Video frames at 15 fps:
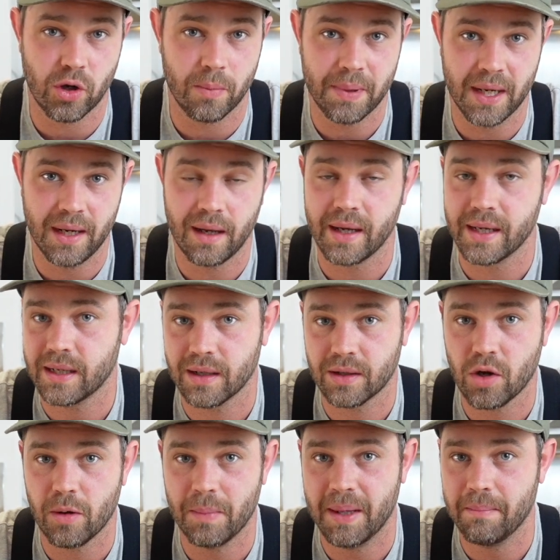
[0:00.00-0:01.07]
drop a like,
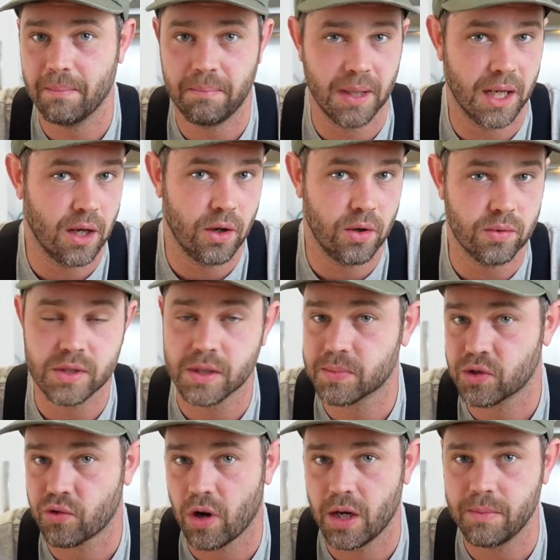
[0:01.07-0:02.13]
comment below,
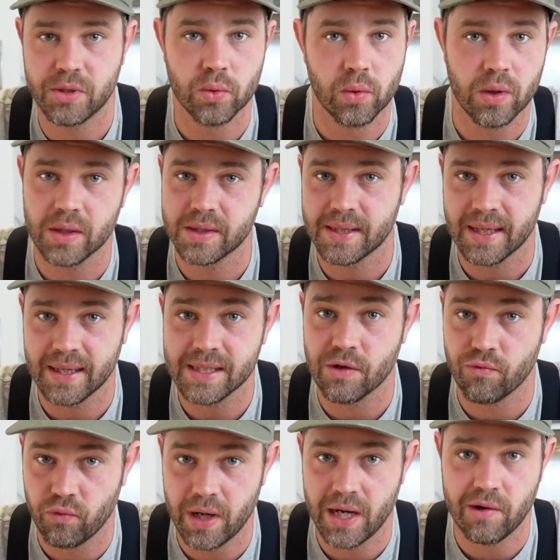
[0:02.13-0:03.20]
subscribe, do all those things. It
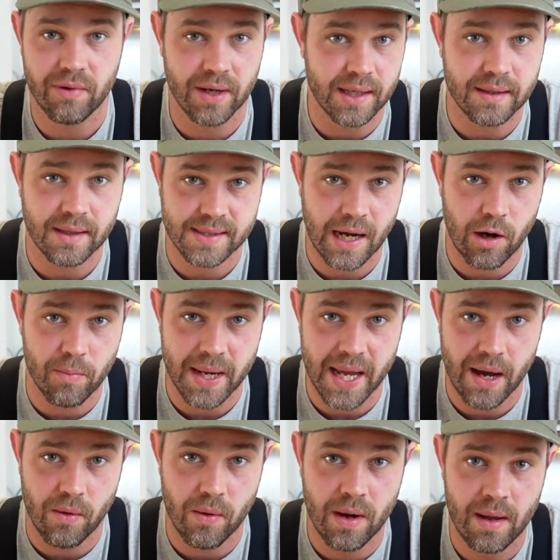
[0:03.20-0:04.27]
really does help me
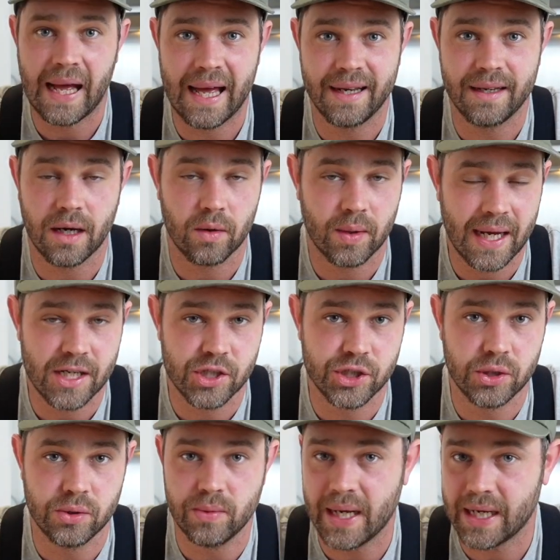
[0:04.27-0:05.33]
out. And I'll catch
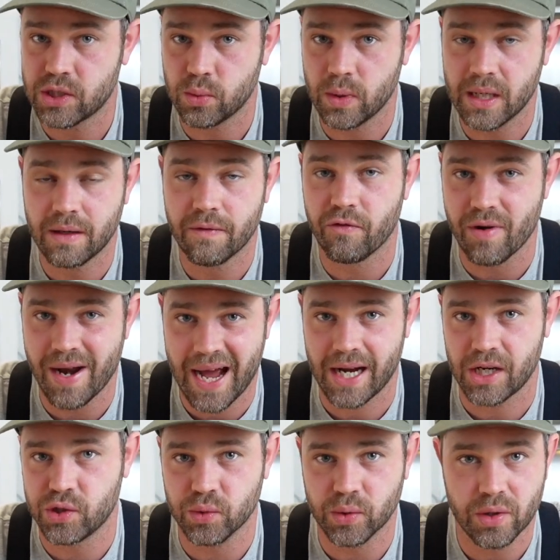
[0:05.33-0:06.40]
you next week for an
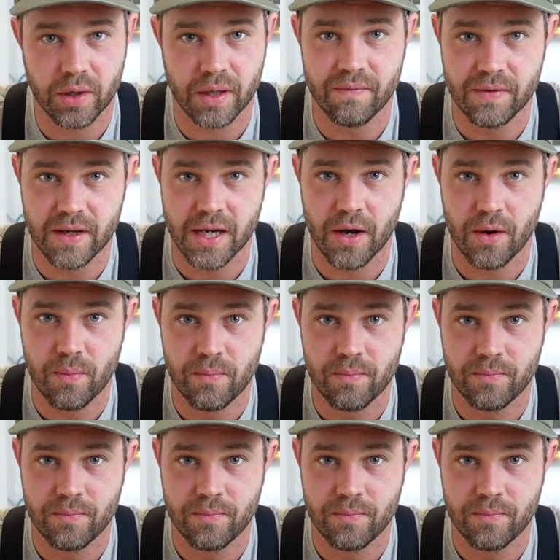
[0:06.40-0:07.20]
actual cooking video.